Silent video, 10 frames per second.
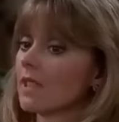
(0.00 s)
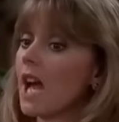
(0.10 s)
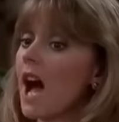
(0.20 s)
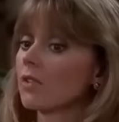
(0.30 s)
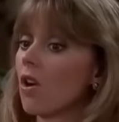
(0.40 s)

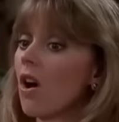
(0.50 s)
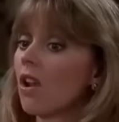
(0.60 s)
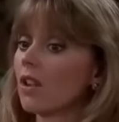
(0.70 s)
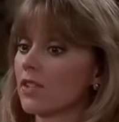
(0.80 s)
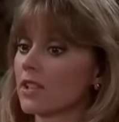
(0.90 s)
Not
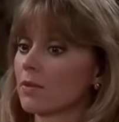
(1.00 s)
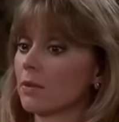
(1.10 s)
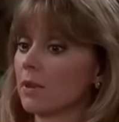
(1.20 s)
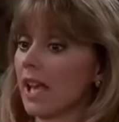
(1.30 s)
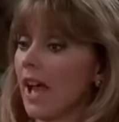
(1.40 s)
all of us
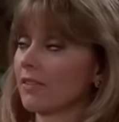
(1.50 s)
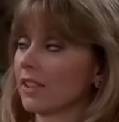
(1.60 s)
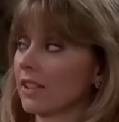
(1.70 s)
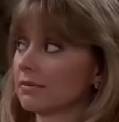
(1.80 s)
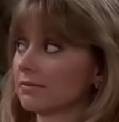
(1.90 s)
will be
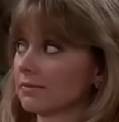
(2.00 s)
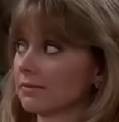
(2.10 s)
laughing.